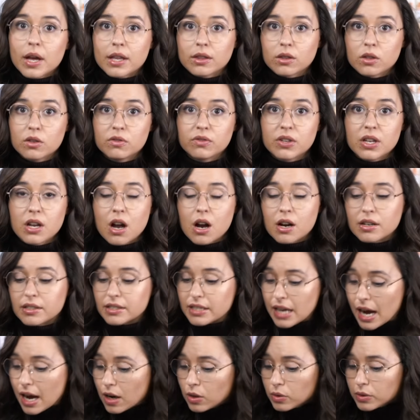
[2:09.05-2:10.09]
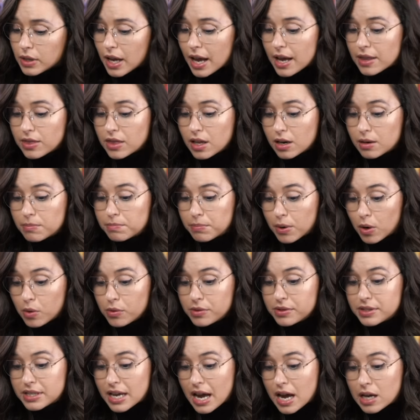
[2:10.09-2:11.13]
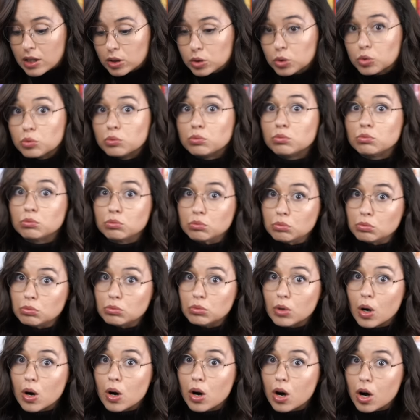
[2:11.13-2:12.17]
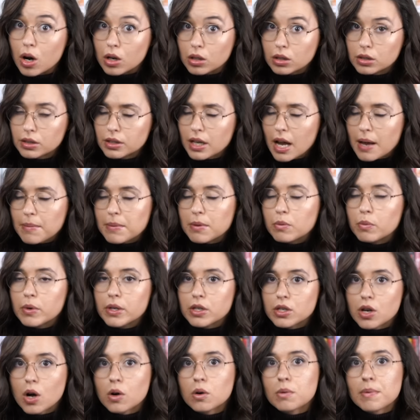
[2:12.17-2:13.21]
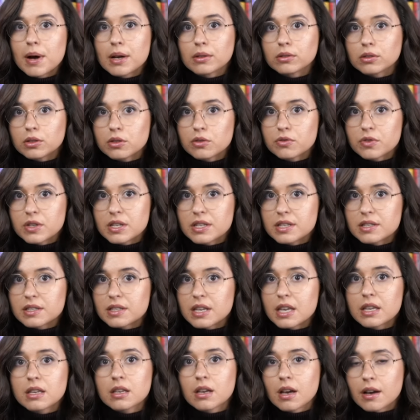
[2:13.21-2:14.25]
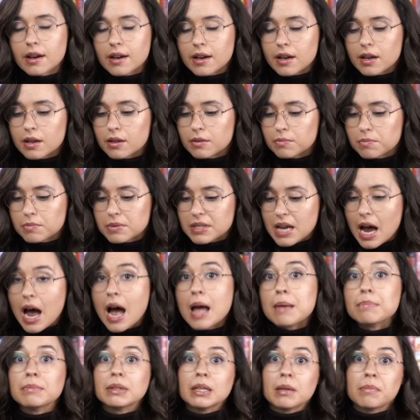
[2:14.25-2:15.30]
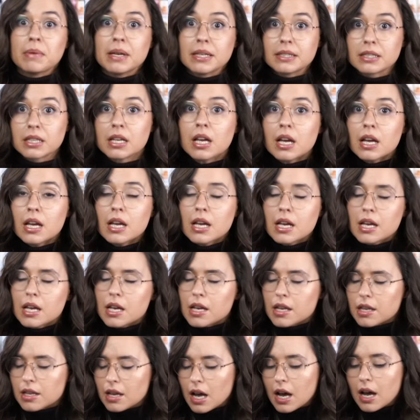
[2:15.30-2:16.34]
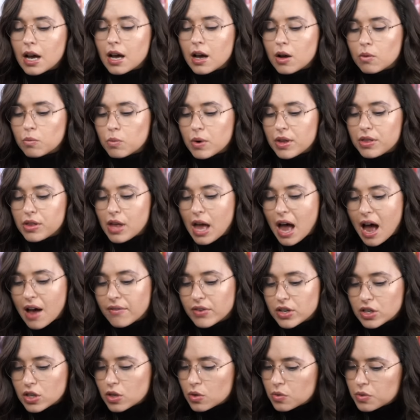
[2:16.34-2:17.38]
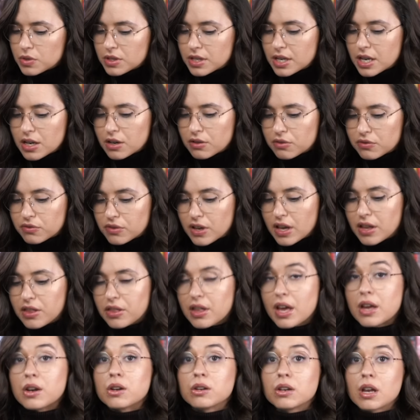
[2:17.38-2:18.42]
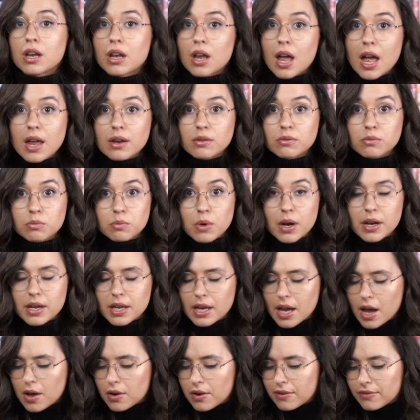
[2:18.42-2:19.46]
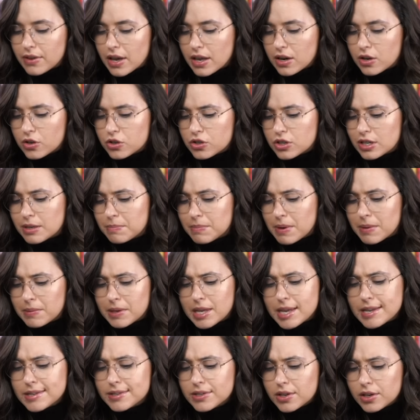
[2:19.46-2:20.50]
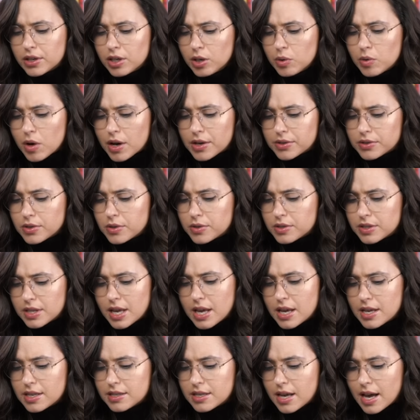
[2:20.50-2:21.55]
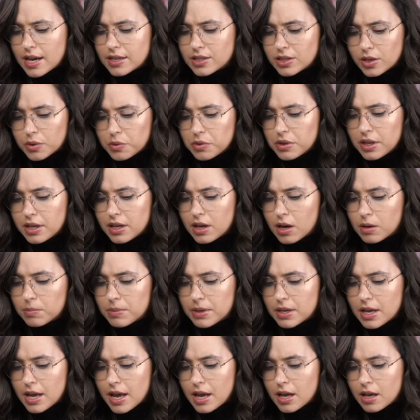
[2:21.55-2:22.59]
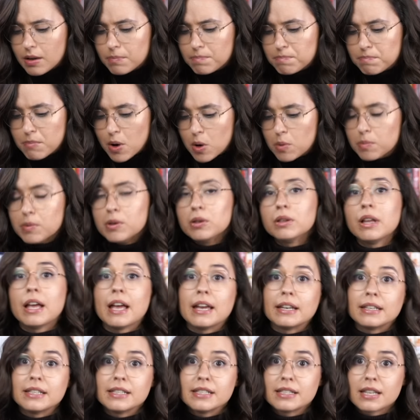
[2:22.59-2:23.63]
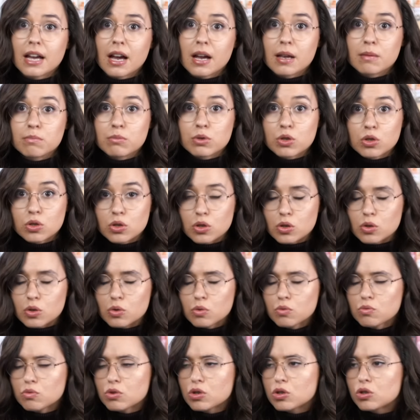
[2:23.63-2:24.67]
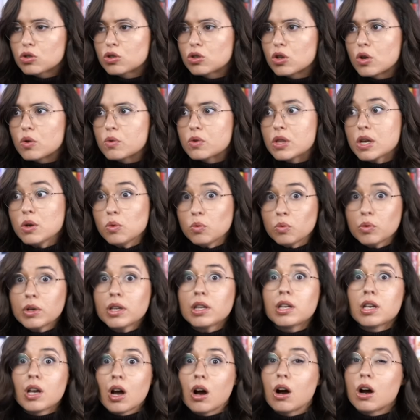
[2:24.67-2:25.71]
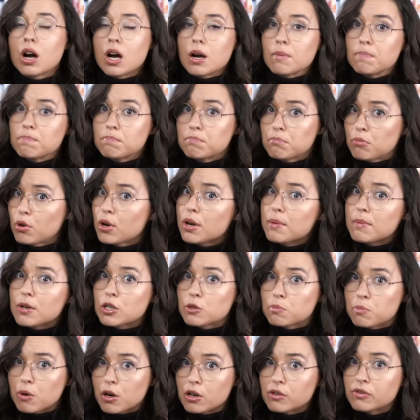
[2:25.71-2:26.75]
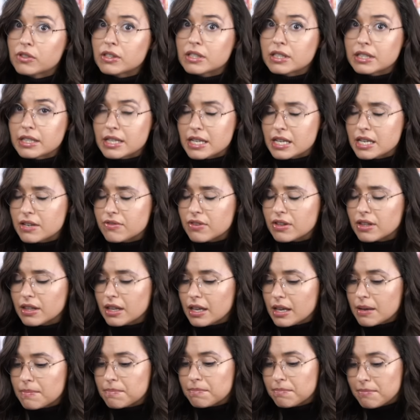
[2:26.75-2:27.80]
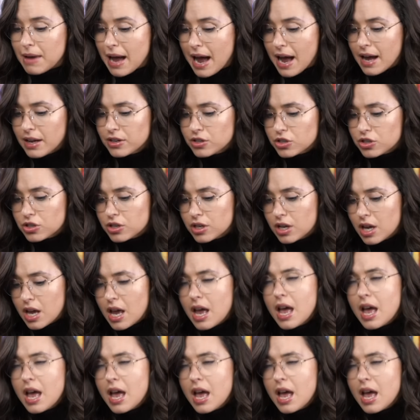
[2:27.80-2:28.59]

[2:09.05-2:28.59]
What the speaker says: and Luffy are down and they're both down hard. I mean, we know about Luffy's time limit with having used Gear 5th and running out of energy. But Kizaru also says, "I don't think I'll be mobile anytime soon." So they really are pretty much perfectly evenly matched.